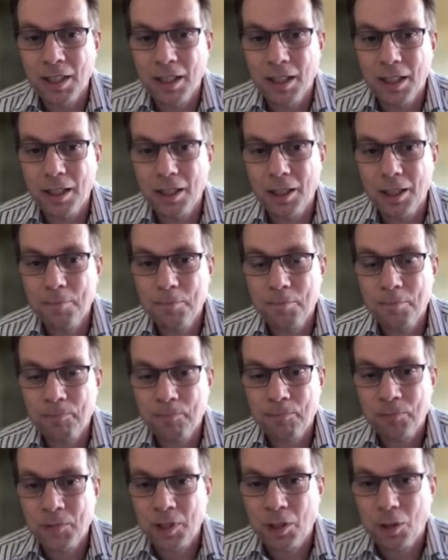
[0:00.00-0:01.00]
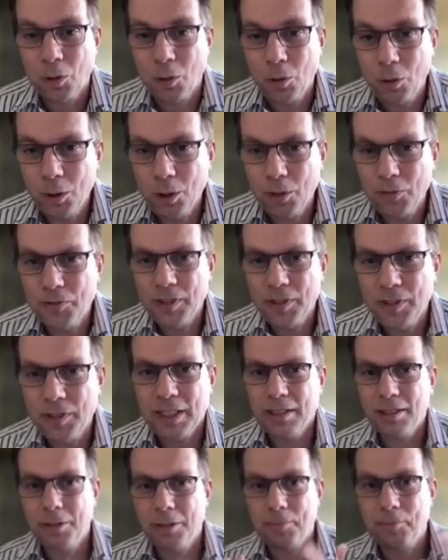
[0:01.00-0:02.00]
Um, all of
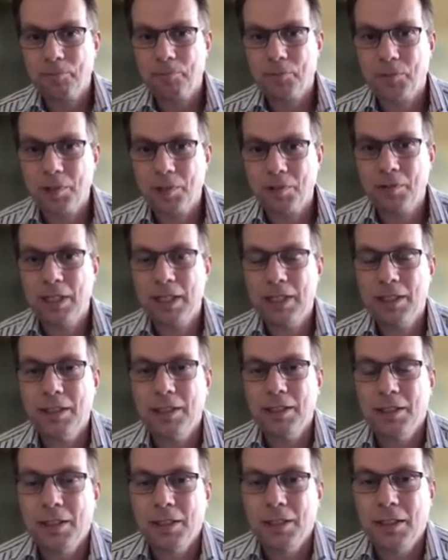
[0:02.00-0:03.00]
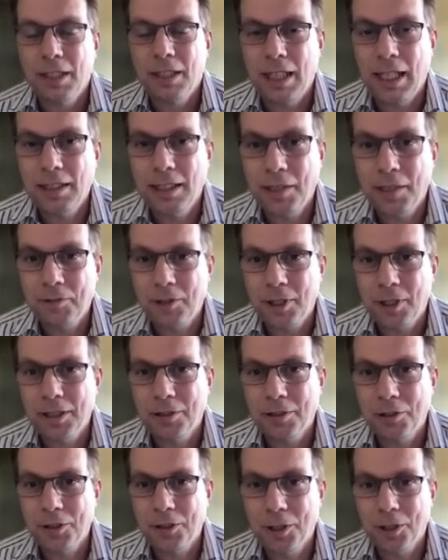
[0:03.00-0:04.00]
this, right, as I've tried to
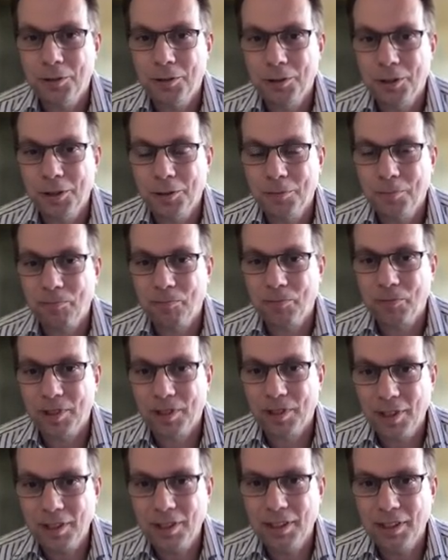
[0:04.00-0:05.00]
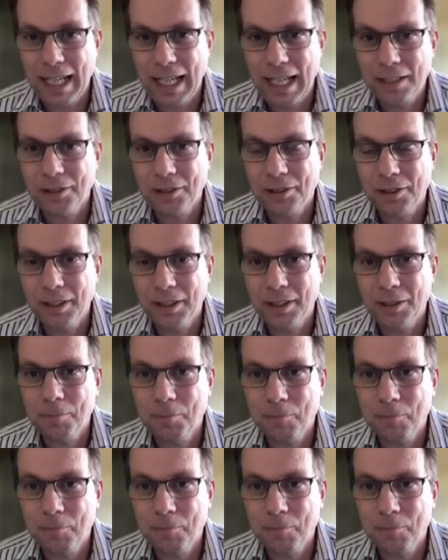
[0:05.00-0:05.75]
show also, doesn't actually